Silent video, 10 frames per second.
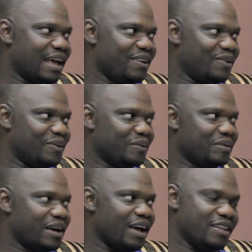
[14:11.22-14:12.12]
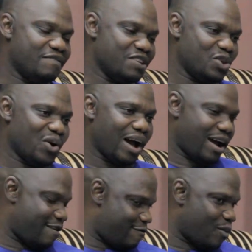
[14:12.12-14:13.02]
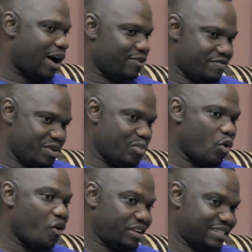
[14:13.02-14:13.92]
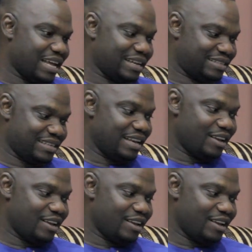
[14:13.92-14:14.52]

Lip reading: And you know, and even though I have one of the boys that